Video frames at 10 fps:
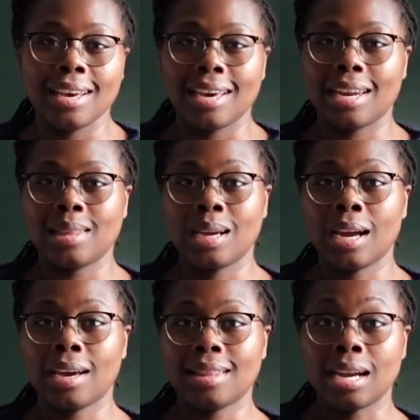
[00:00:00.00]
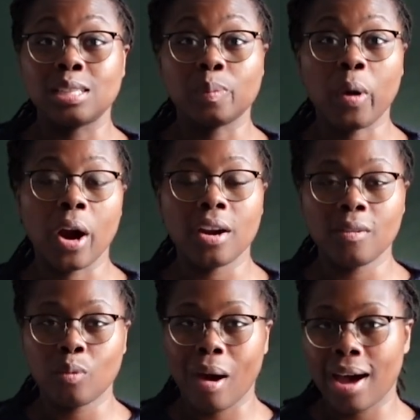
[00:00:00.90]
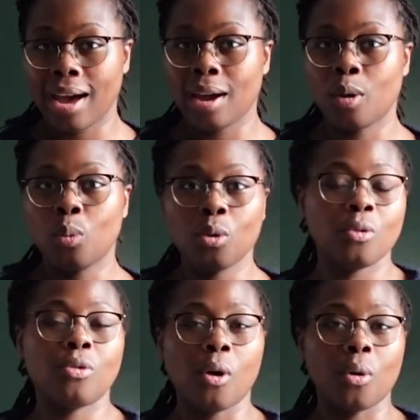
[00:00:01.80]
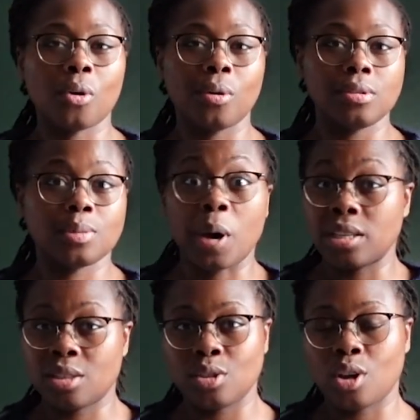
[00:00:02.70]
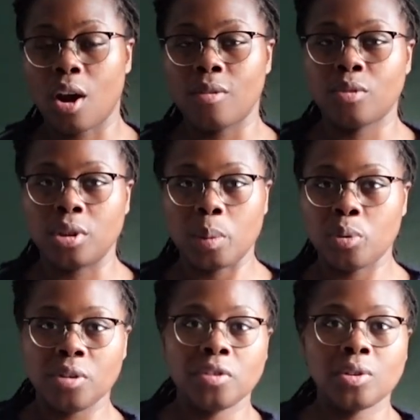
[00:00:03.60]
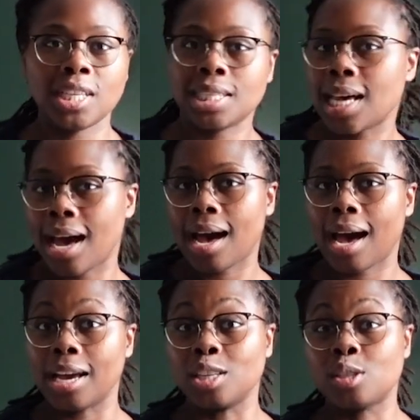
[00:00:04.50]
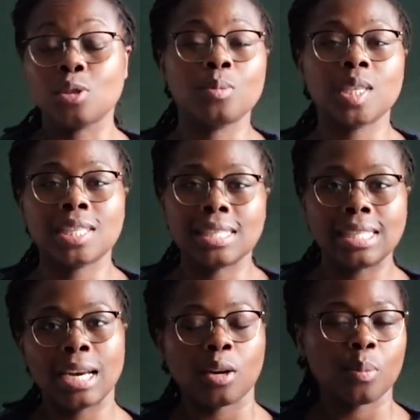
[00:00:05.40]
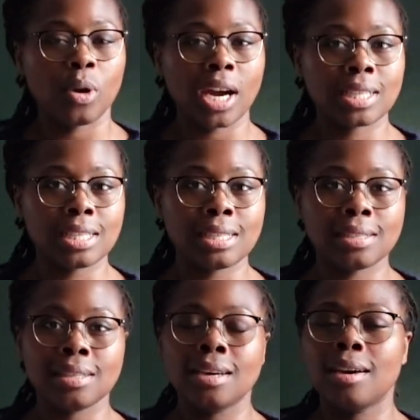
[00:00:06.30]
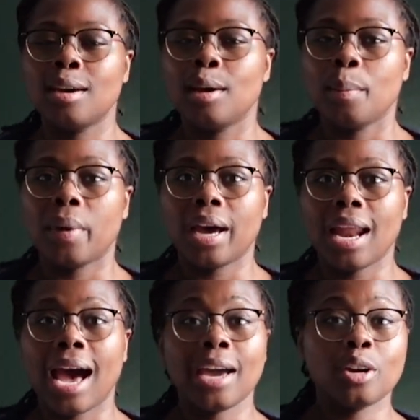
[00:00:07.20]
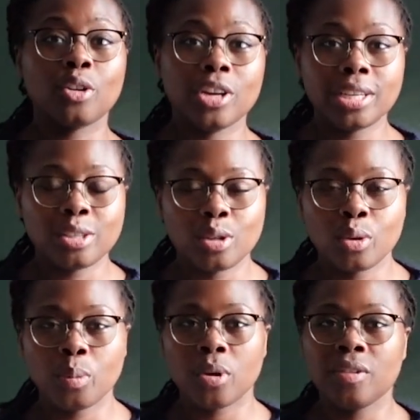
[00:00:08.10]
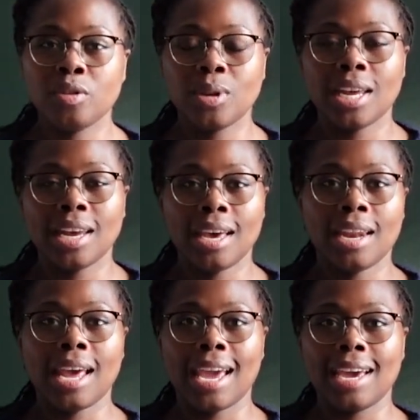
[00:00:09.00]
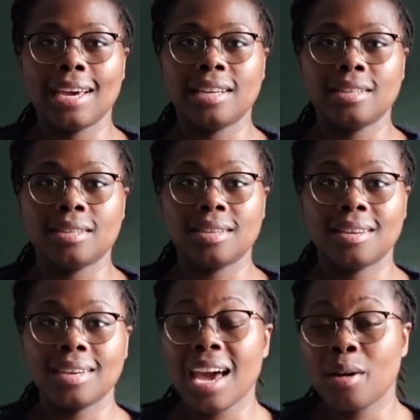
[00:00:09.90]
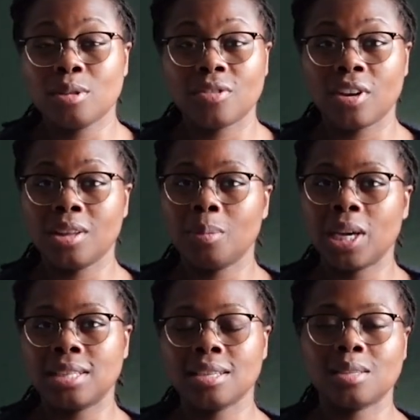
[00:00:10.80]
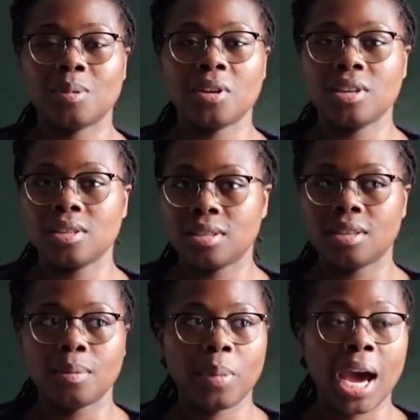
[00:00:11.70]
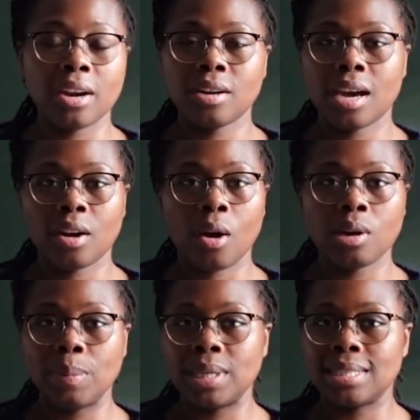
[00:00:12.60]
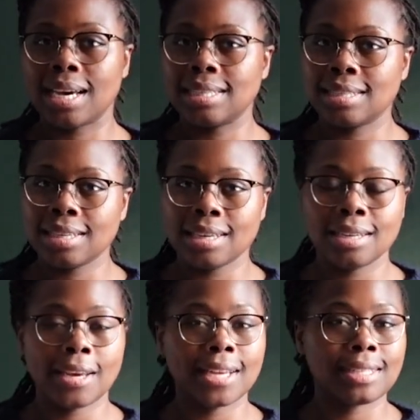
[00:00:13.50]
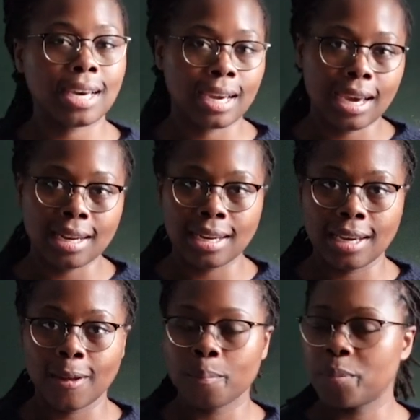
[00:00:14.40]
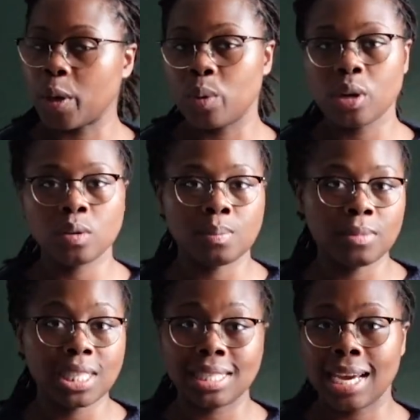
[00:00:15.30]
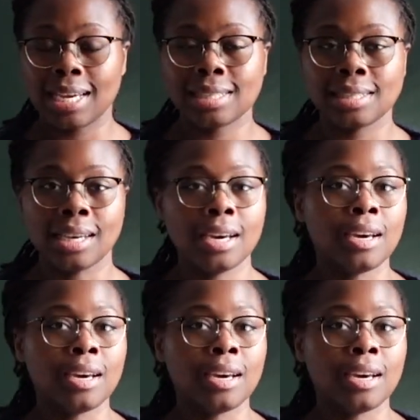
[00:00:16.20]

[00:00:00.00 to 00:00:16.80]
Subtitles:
And I think that is part of why Woolfolk sponsors yarn for their preview knits. I assume this is standard practice, but I agreed to preview knit it, and yeah, it was a fairly pleasant experience. The pattern had already been tested and tech edited. There were no mistakes.